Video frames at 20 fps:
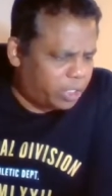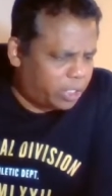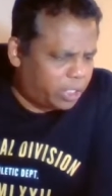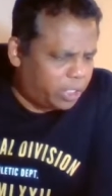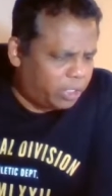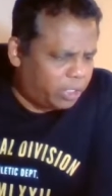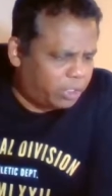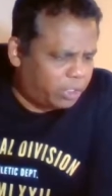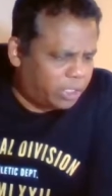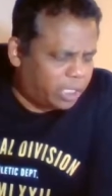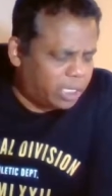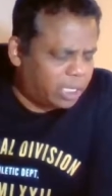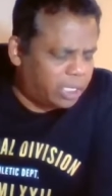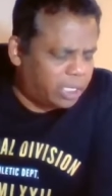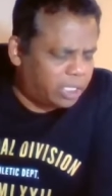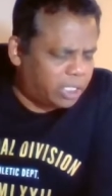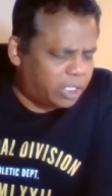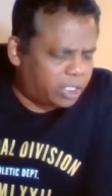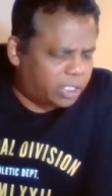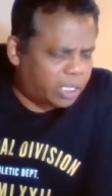to New
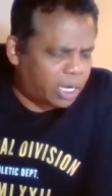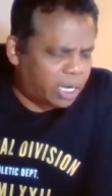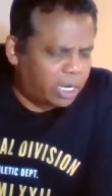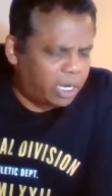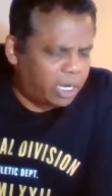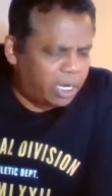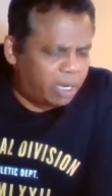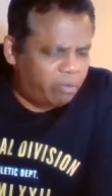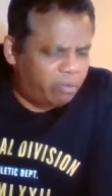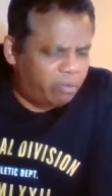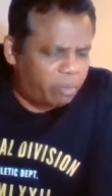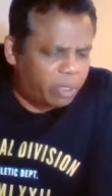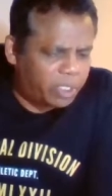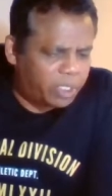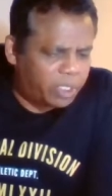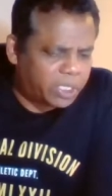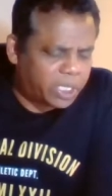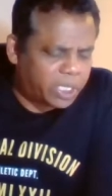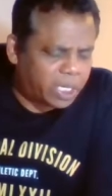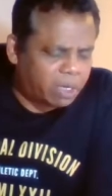Zealand to study
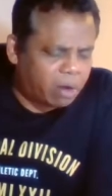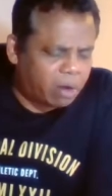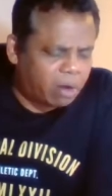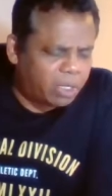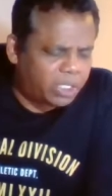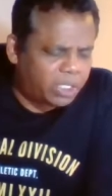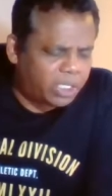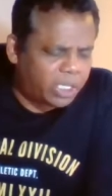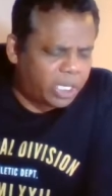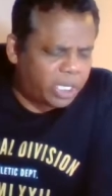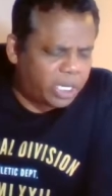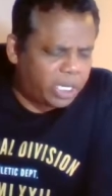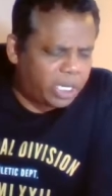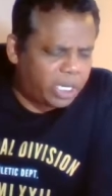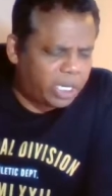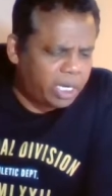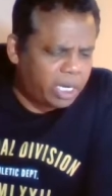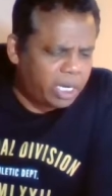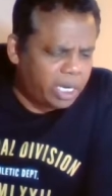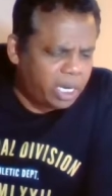information
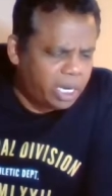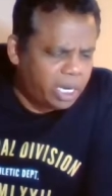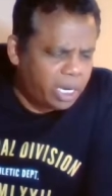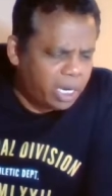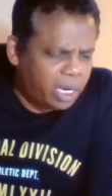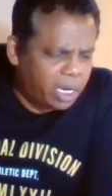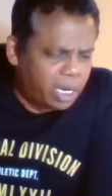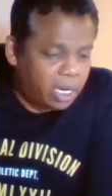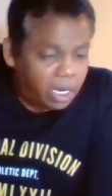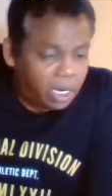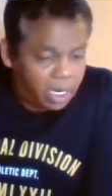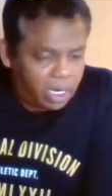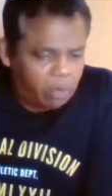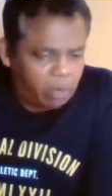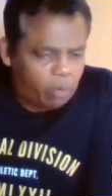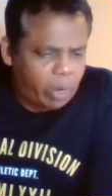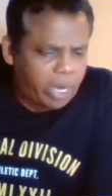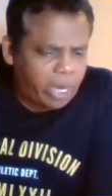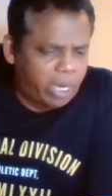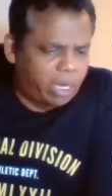technology, in
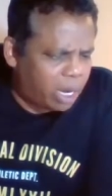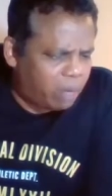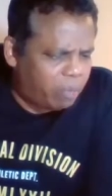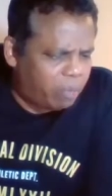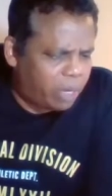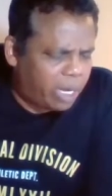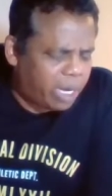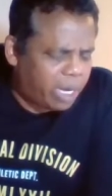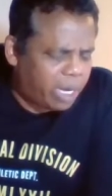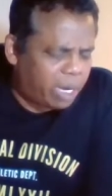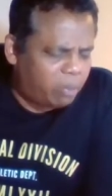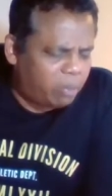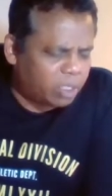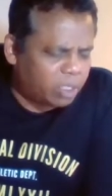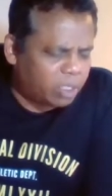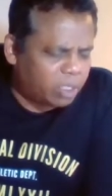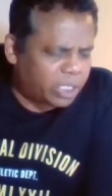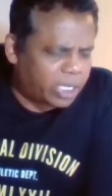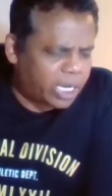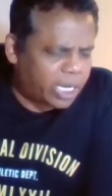which I'd be able
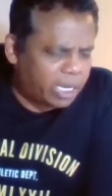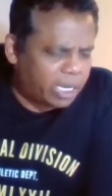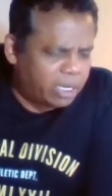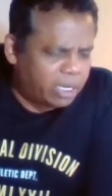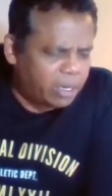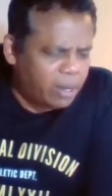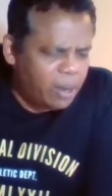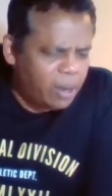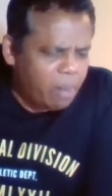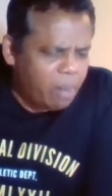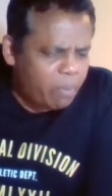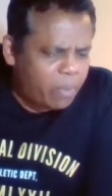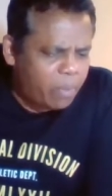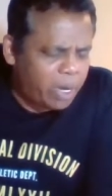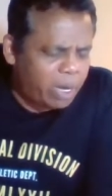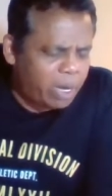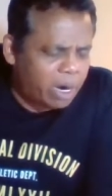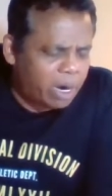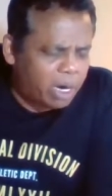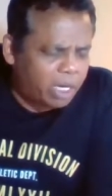to get
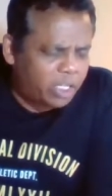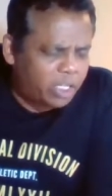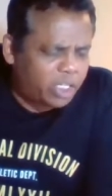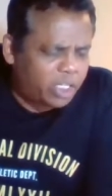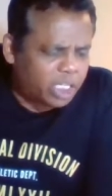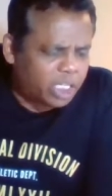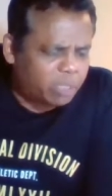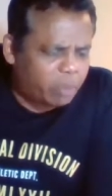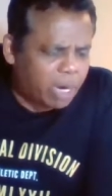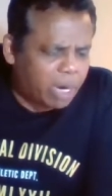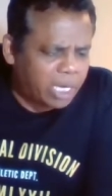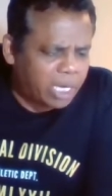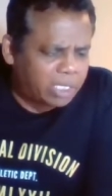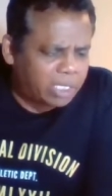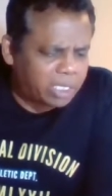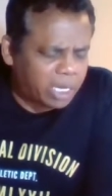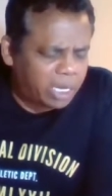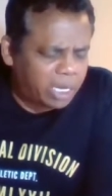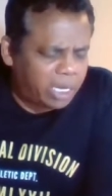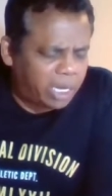PR just by
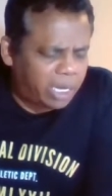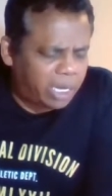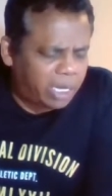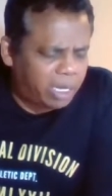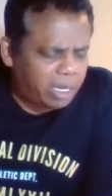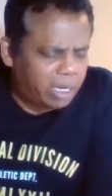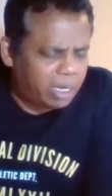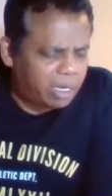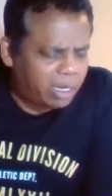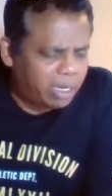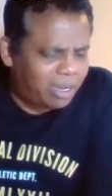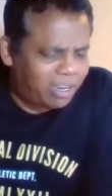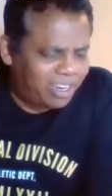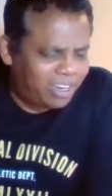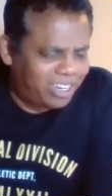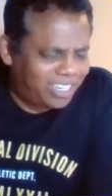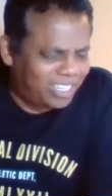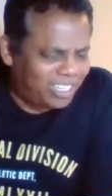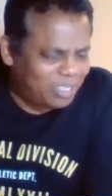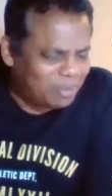studying
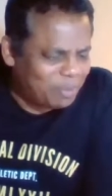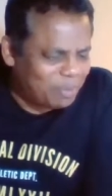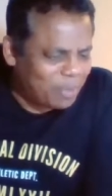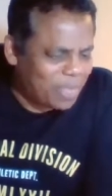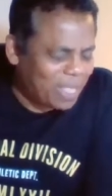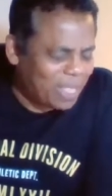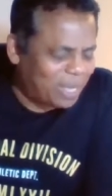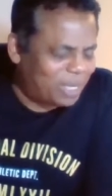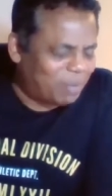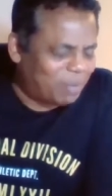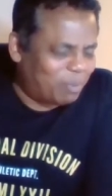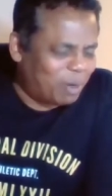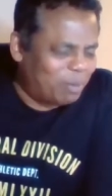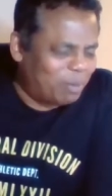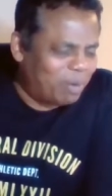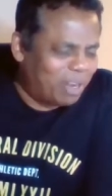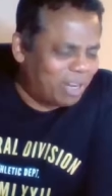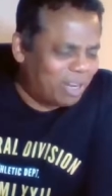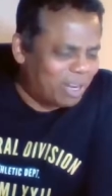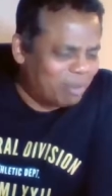
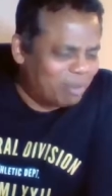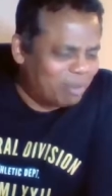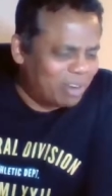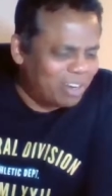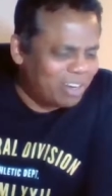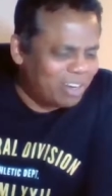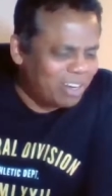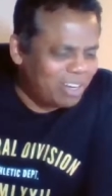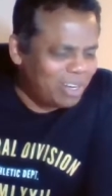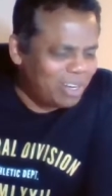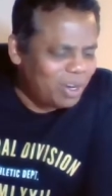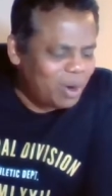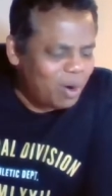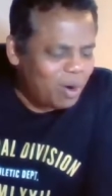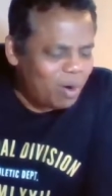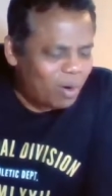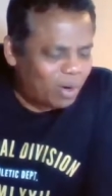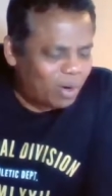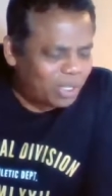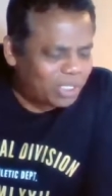diploma level,
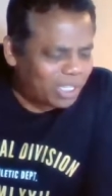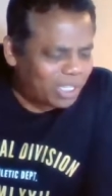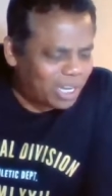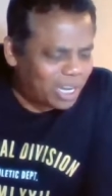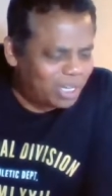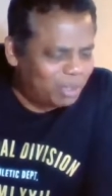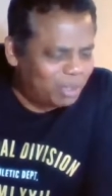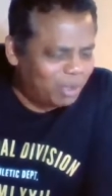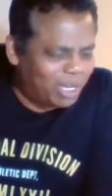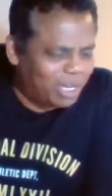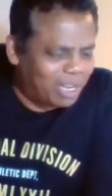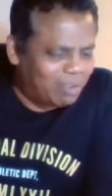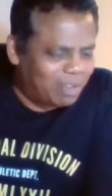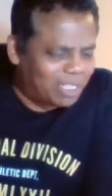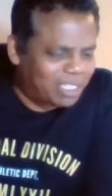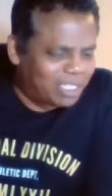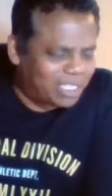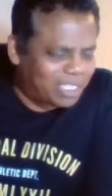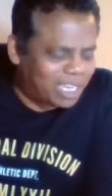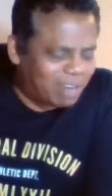or shall I do
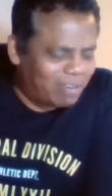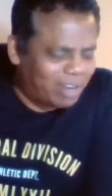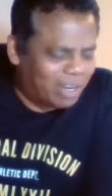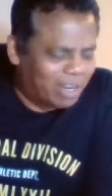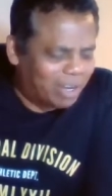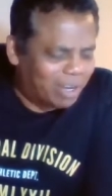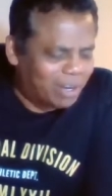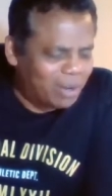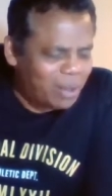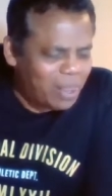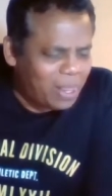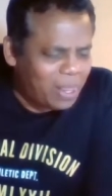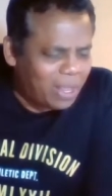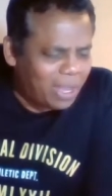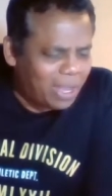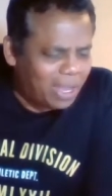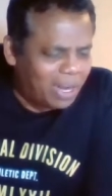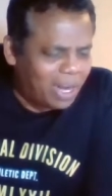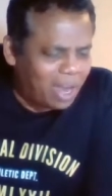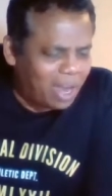level 7?
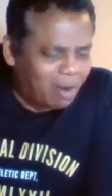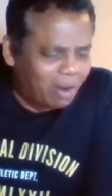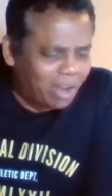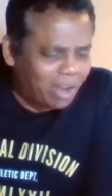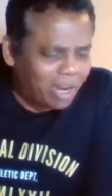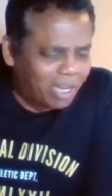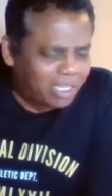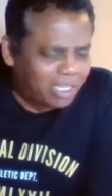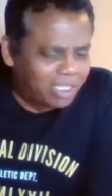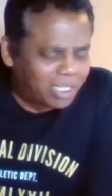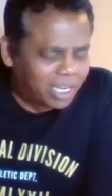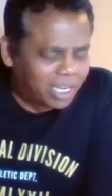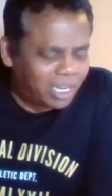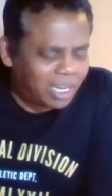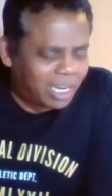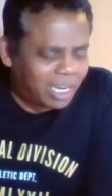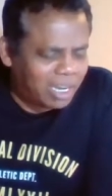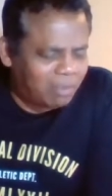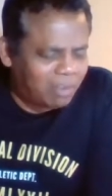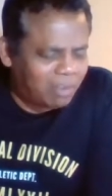And how can I study
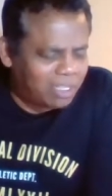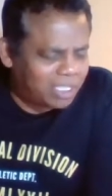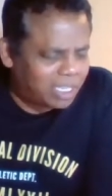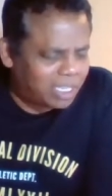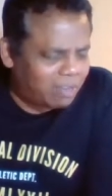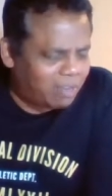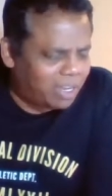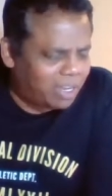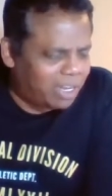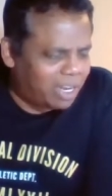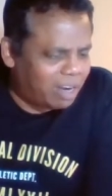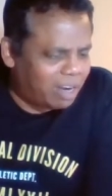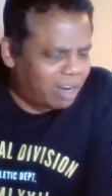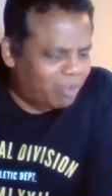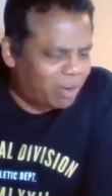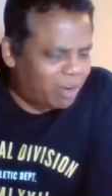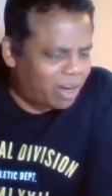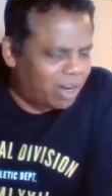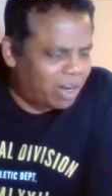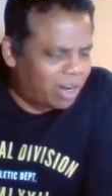level 7
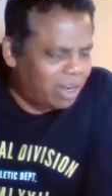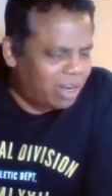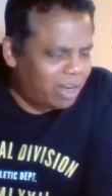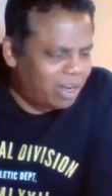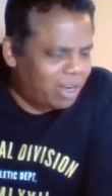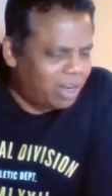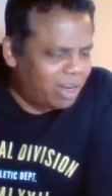after I